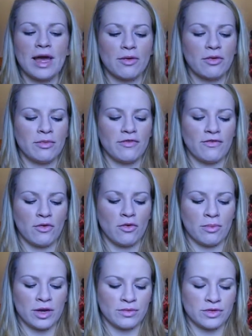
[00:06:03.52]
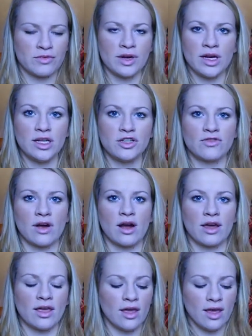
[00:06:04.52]
had a black one before, but it was really
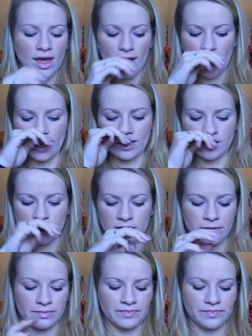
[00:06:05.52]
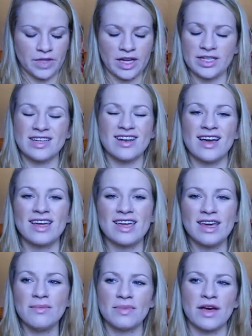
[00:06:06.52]
dry and I didn't
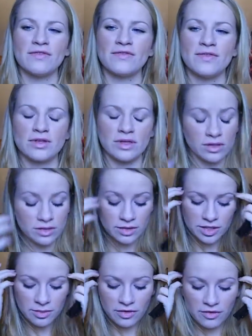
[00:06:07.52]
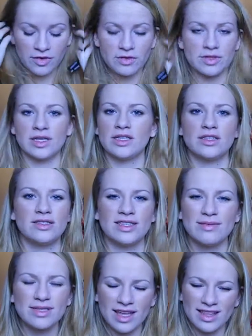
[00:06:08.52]
like it. But I've looked on so many reviews and it
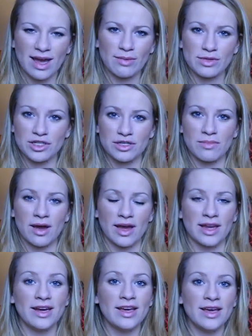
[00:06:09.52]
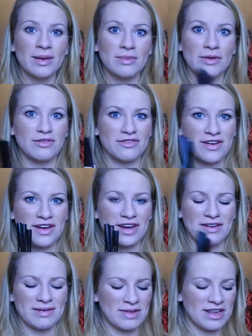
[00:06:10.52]
seems like that was just mine, but we'll
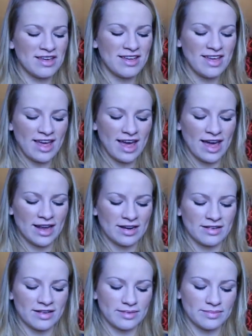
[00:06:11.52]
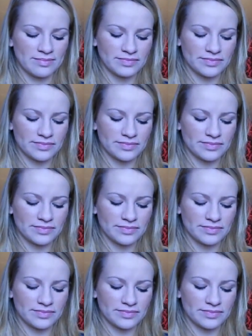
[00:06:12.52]
find out in a minute. And